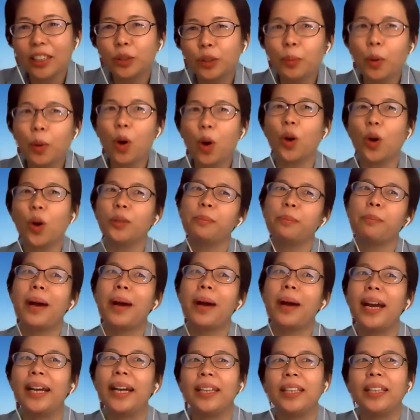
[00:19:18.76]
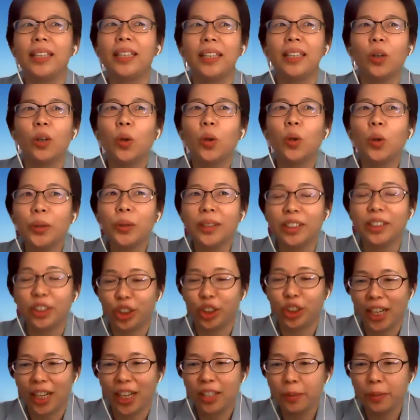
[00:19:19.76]
it's more on my own
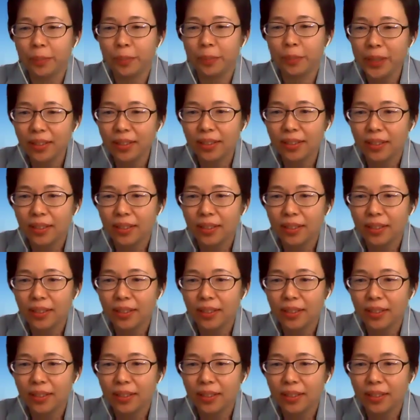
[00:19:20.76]
adjustment,